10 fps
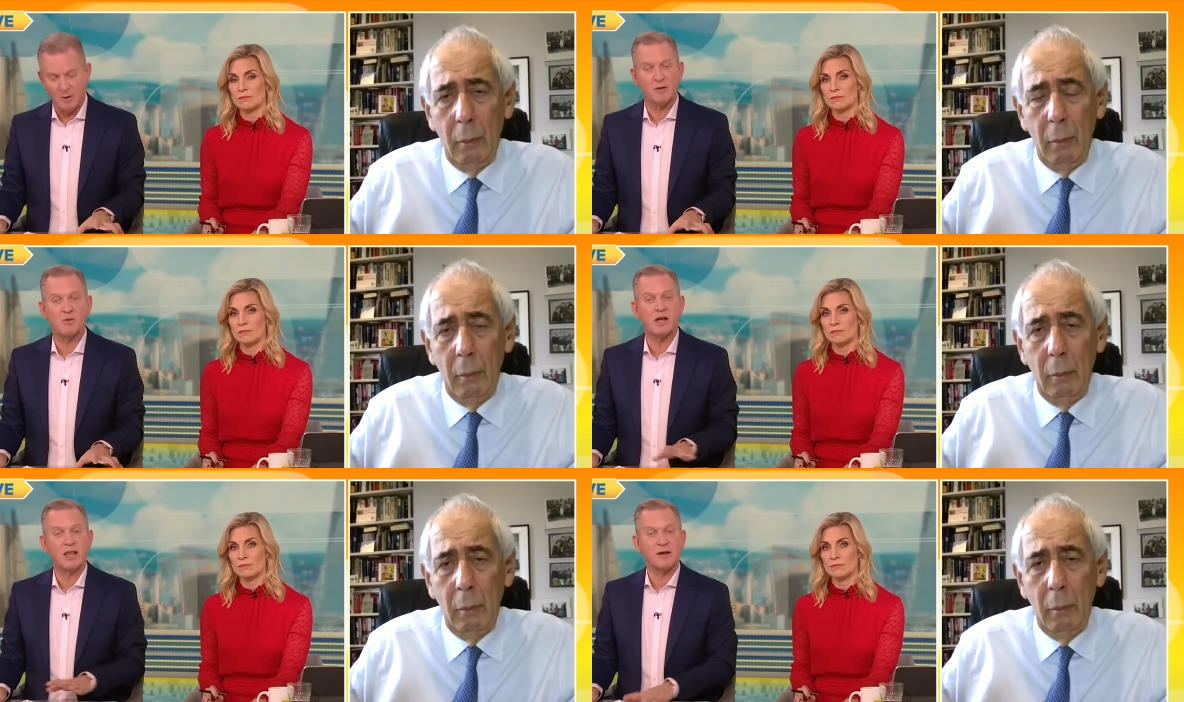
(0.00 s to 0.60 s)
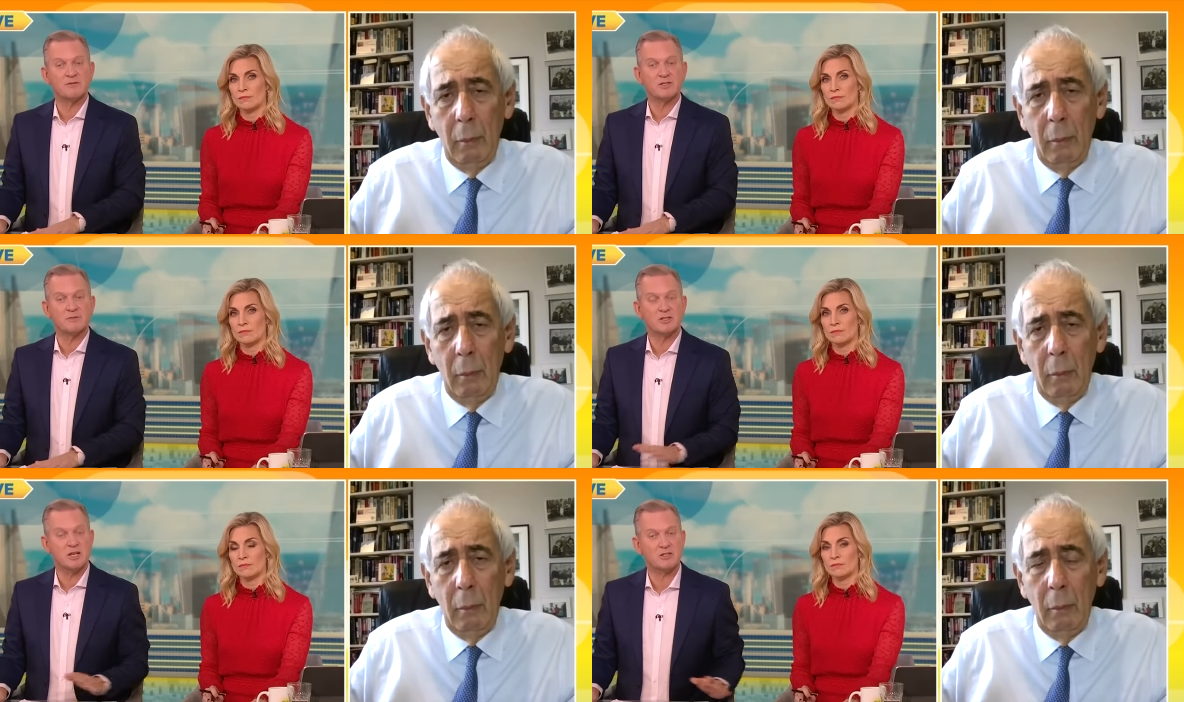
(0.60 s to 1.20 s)
Speaker 1: might well have
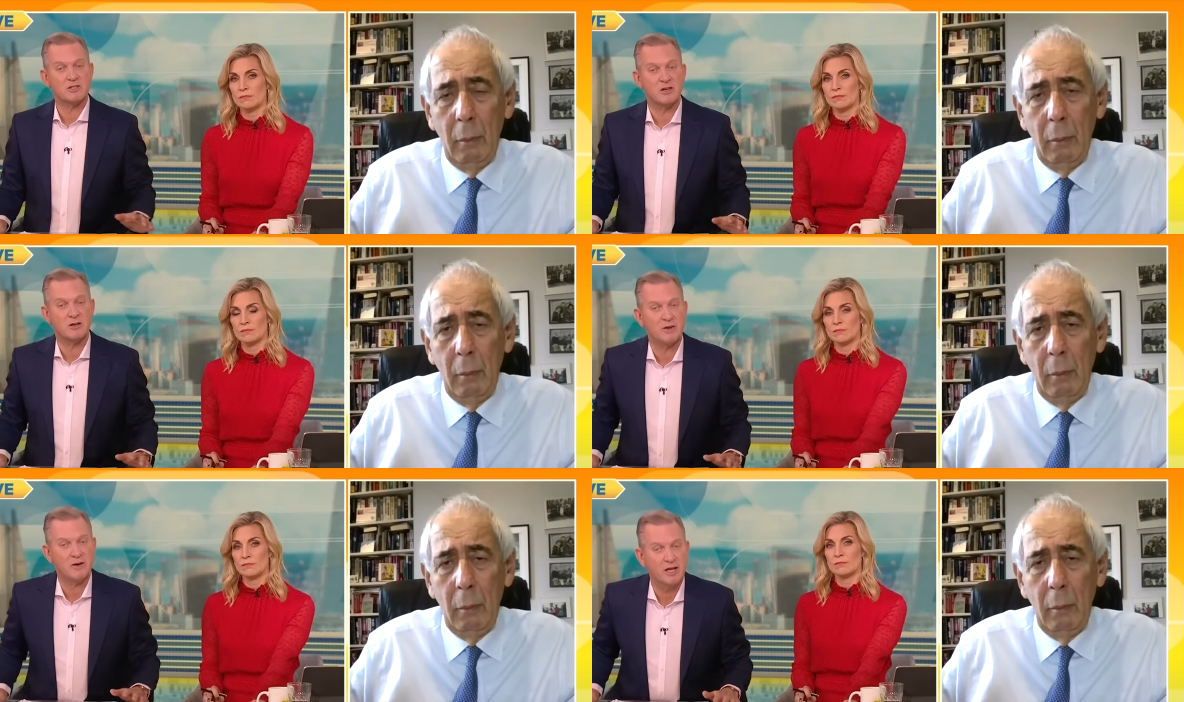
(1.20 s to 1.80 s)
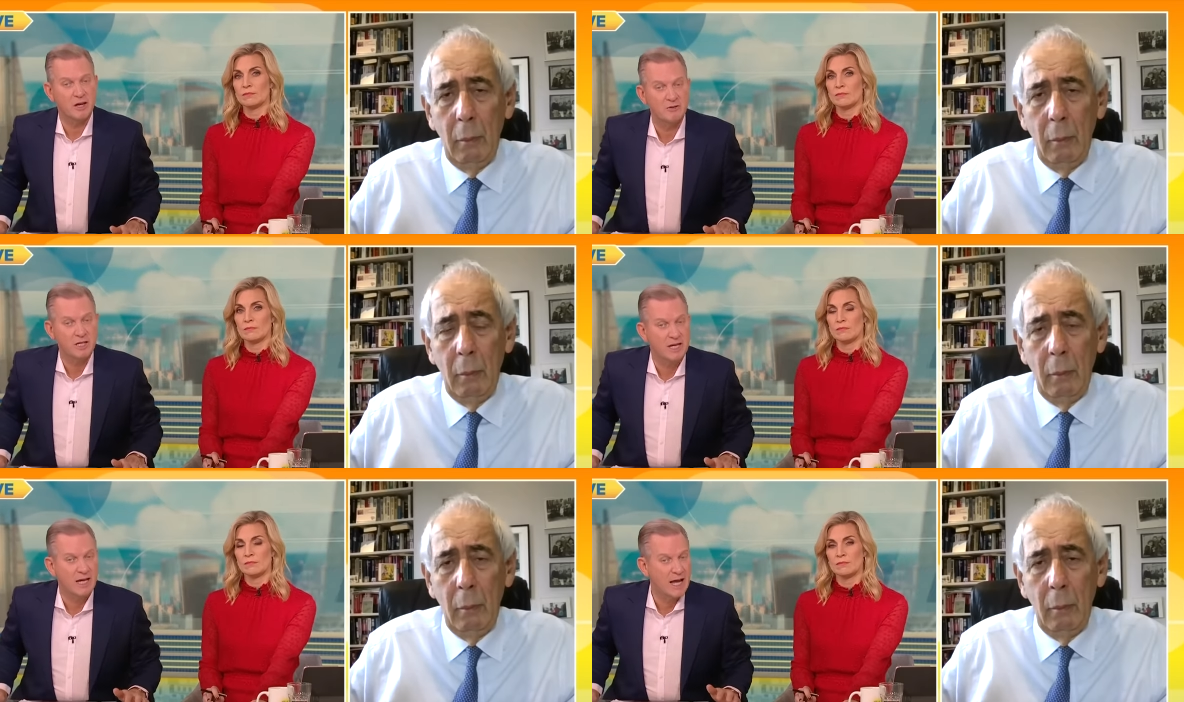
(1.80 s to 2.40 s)
some dirt on our very
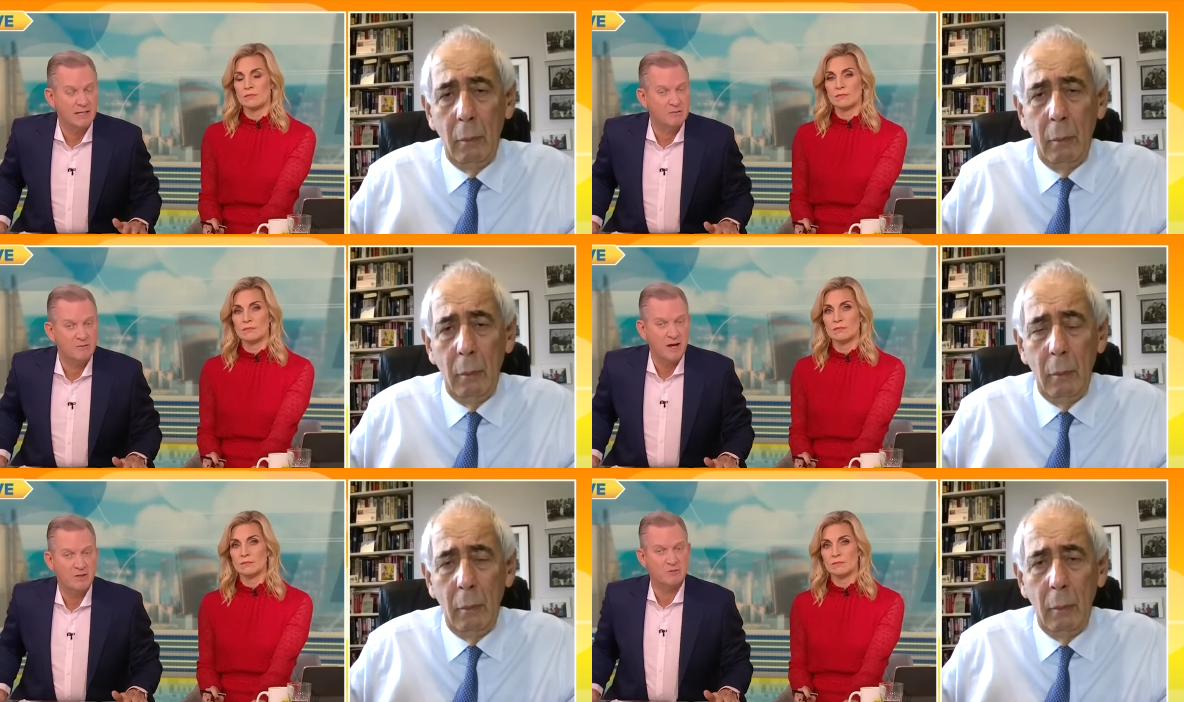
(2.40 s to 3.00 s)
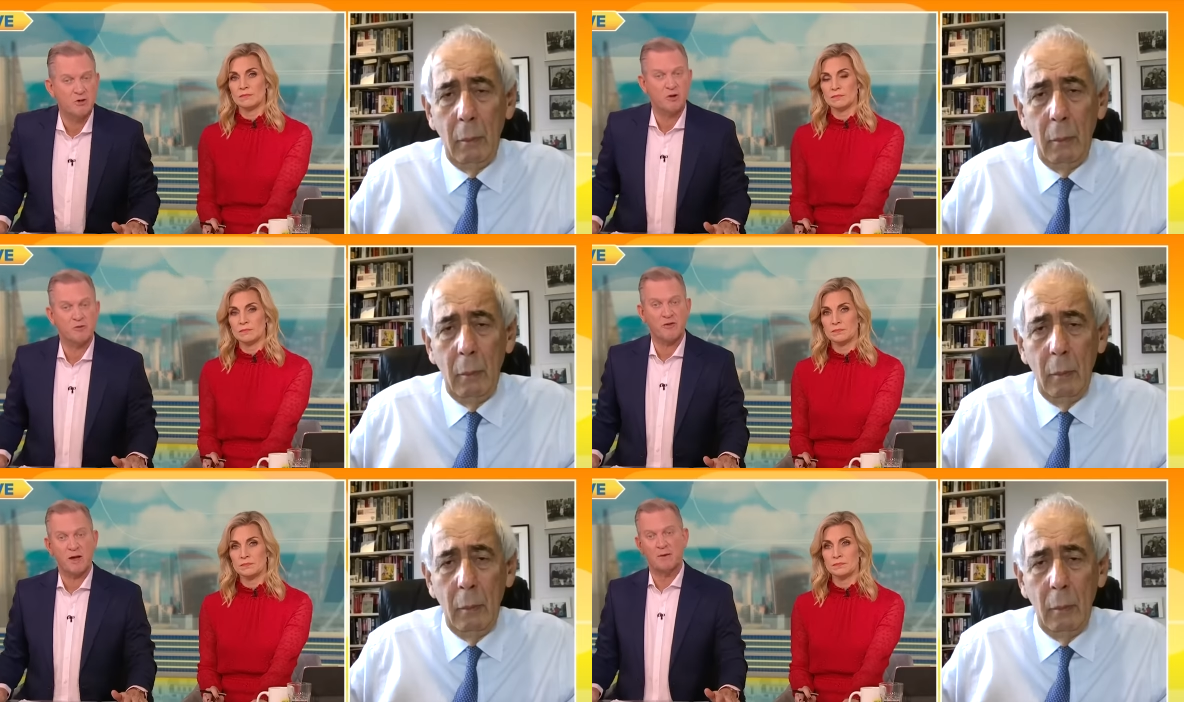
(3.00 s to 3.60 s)
own king and, in fact, the
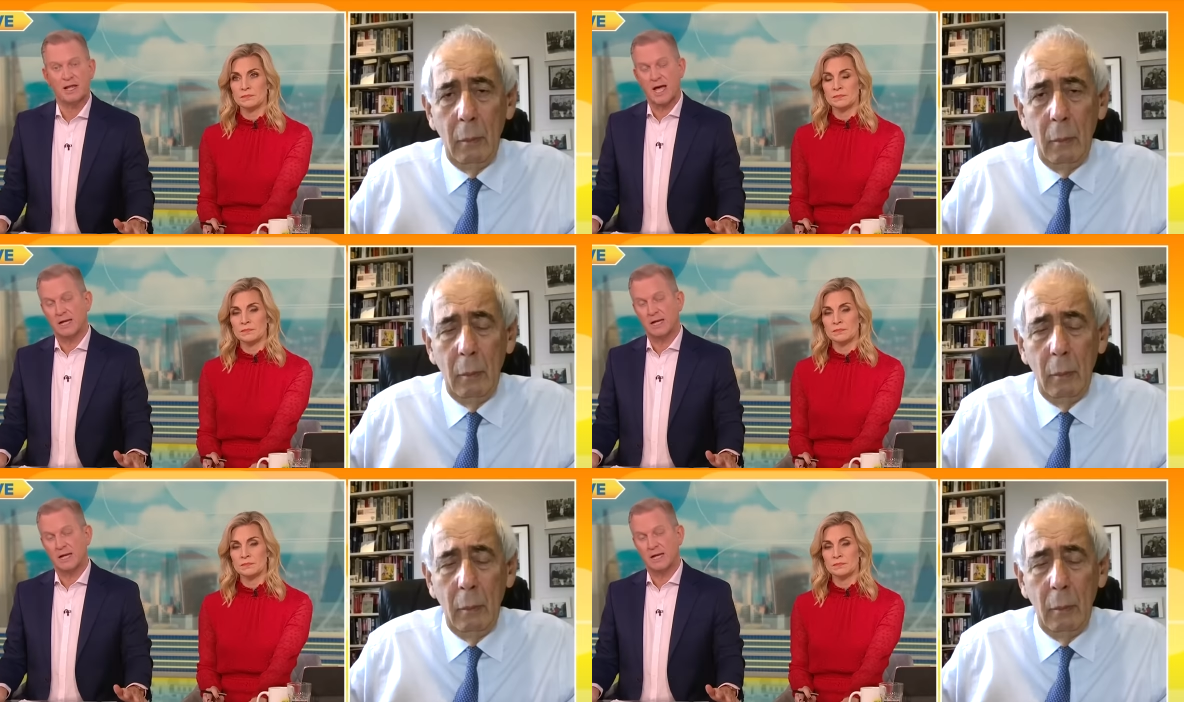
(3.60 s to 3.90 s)
royal family?